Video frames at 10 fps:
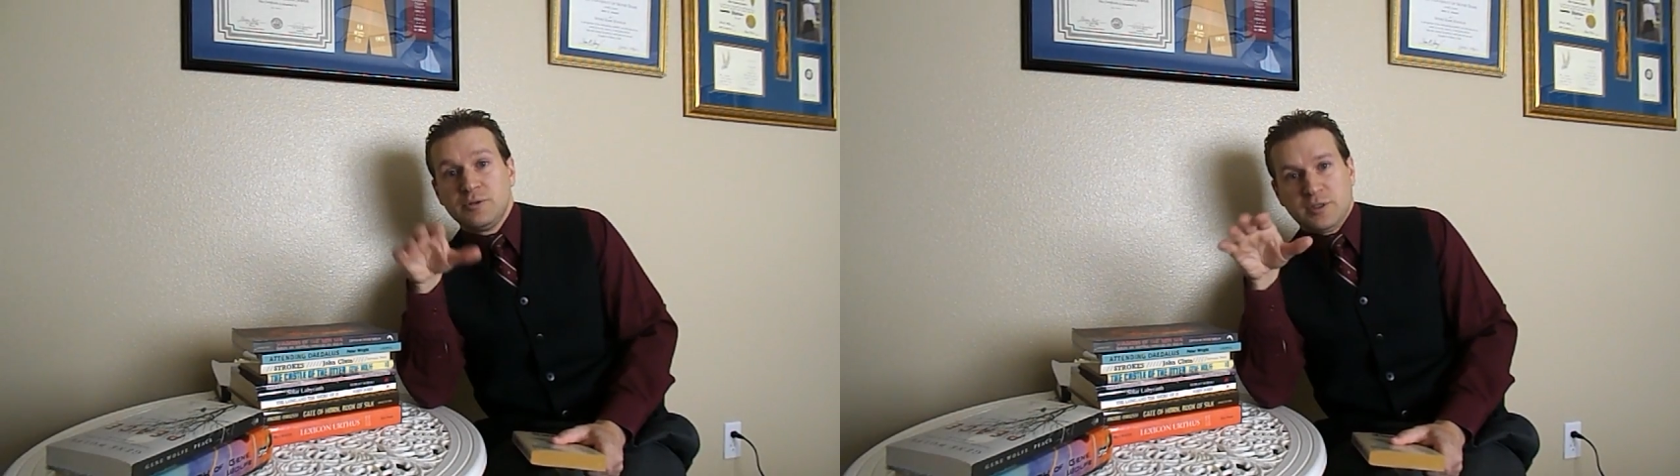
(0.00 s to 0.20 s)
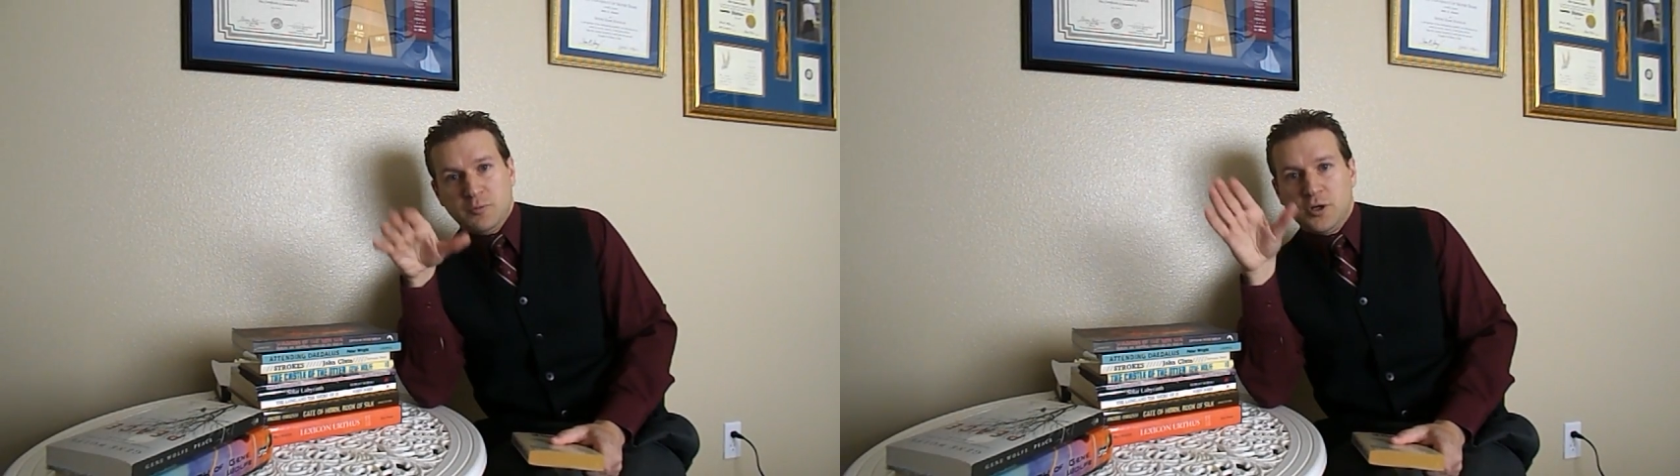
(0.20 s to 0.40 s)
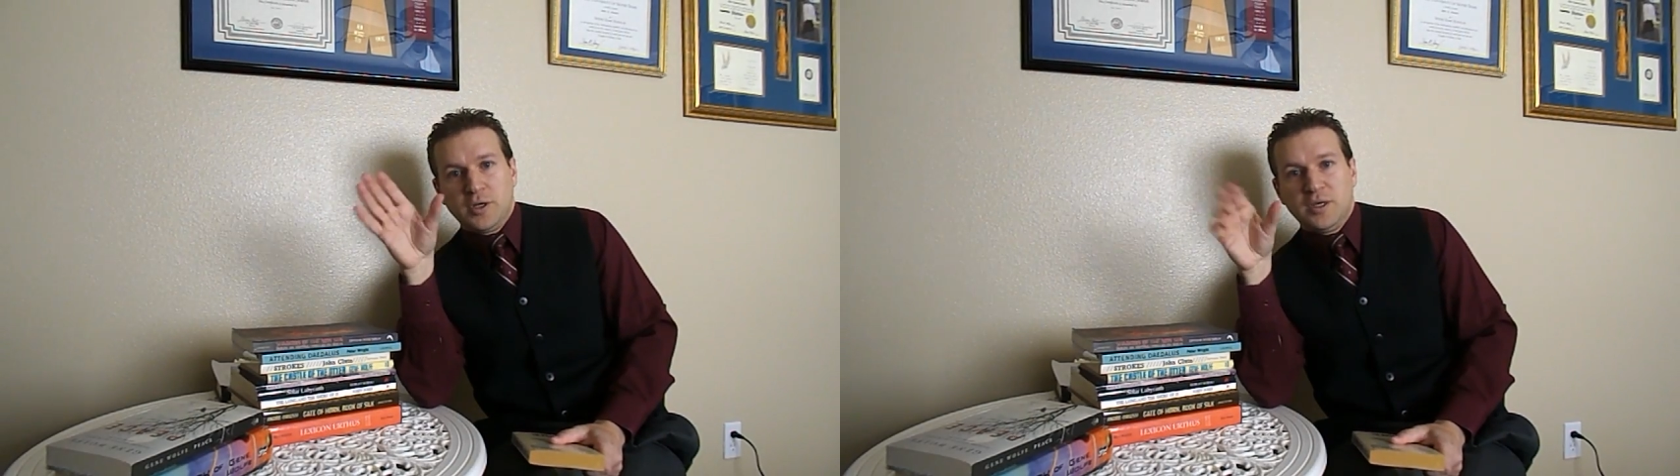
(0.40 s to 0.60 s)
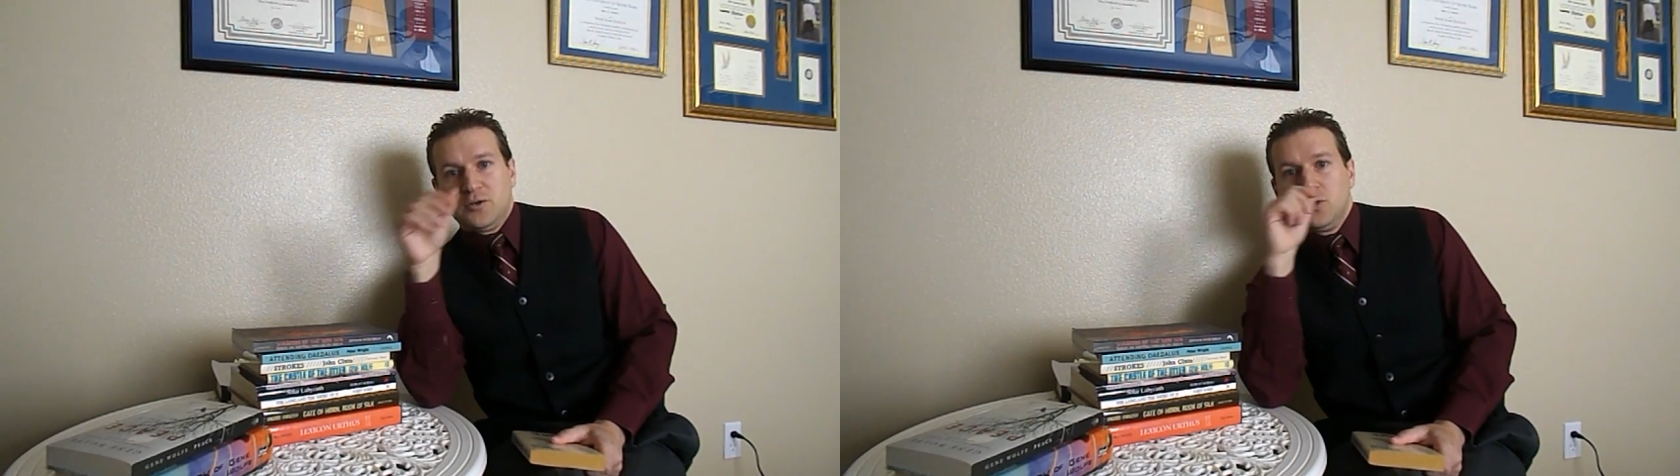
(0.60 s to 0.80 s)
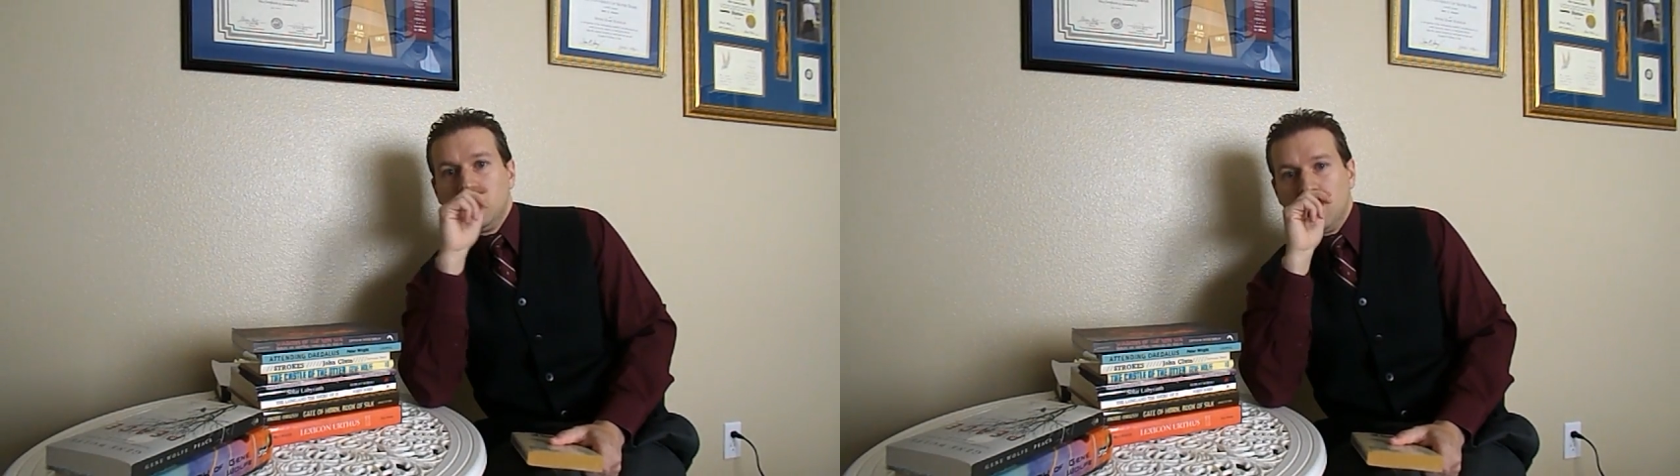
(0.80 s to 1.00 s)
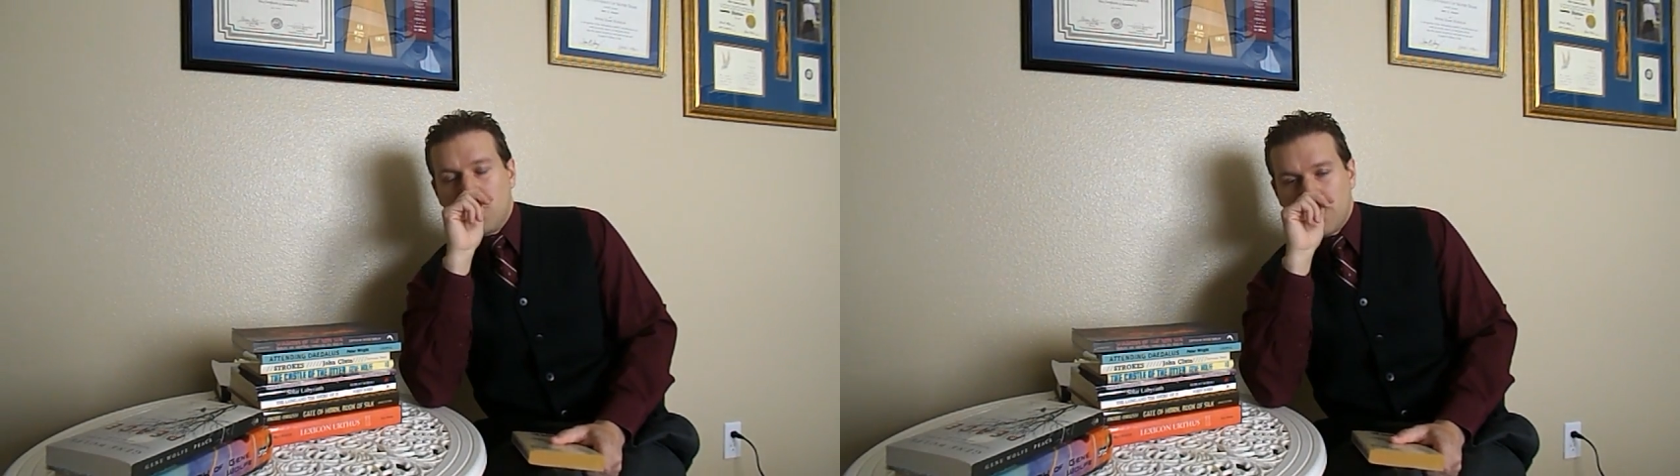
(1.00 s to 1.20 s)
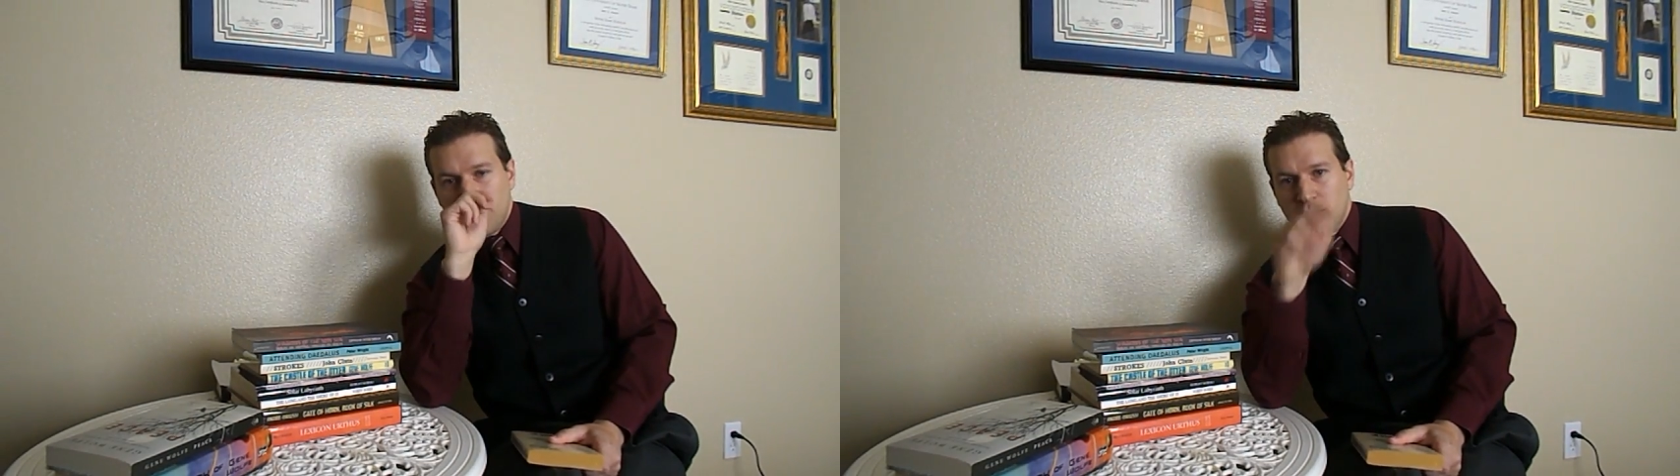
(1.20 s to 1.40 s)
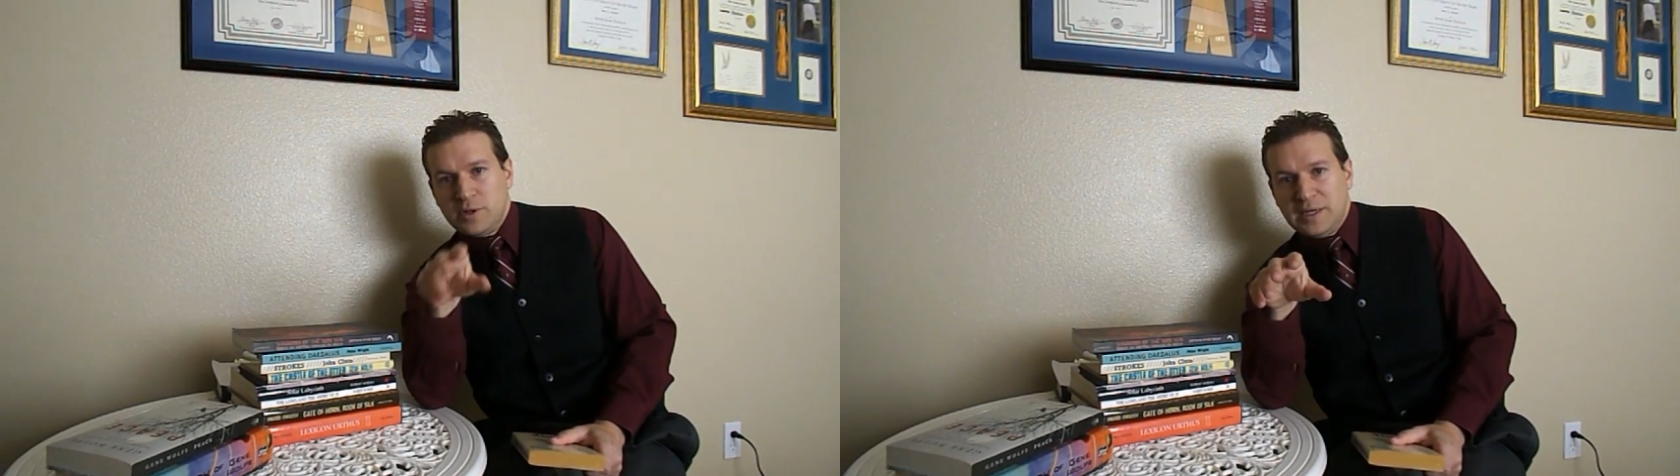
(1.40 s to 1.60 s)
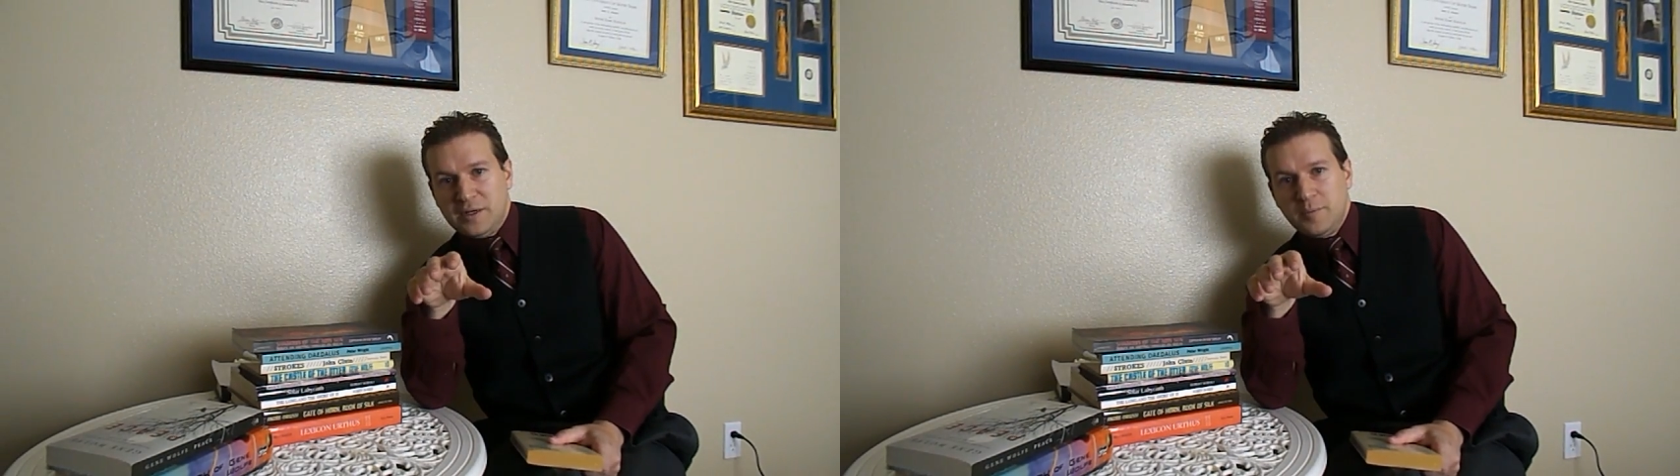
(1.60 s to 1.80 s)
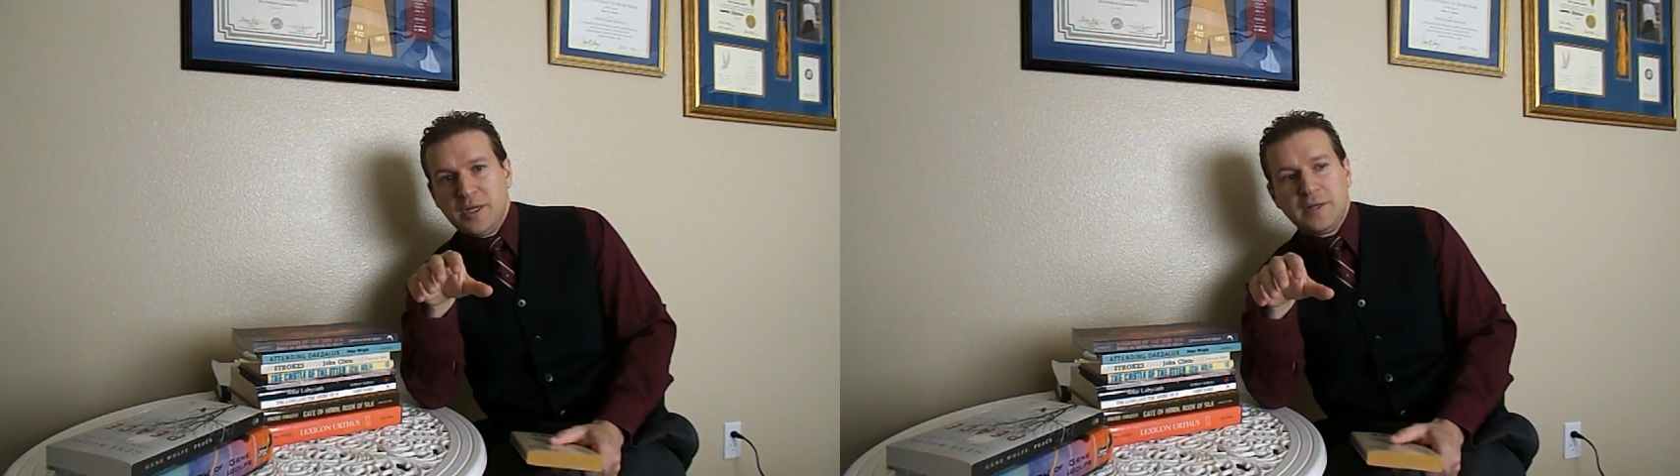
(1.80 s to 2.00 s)
which I'm going to get to more thoroughly in
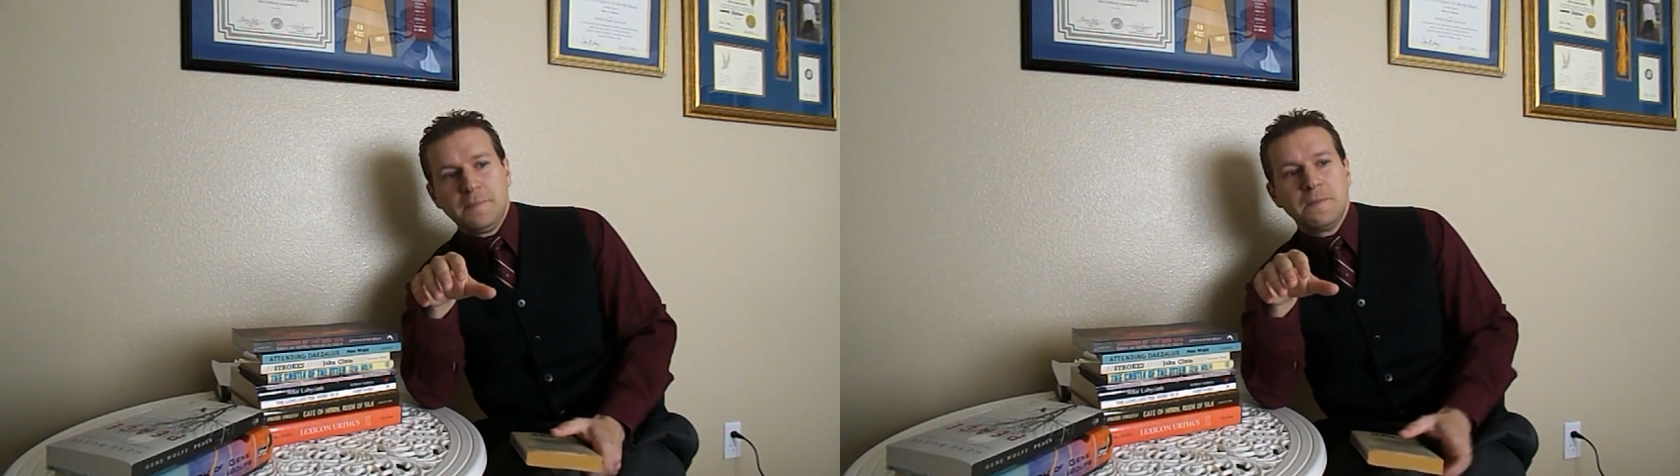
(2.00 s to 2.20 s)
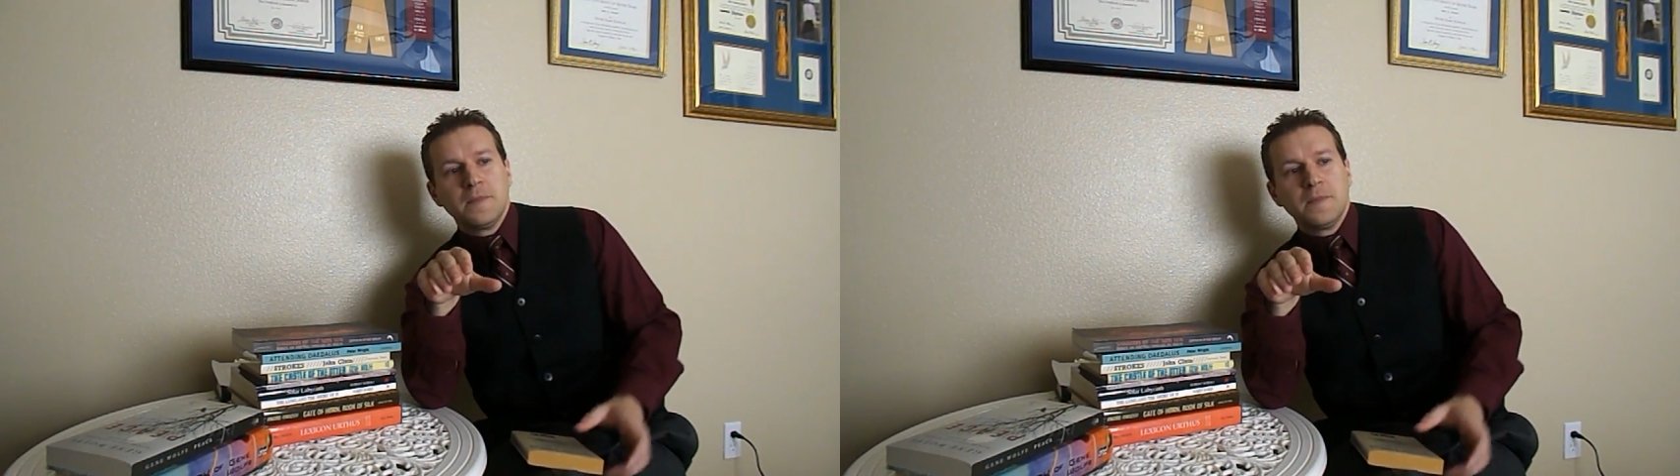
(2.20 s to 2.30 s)
a minute,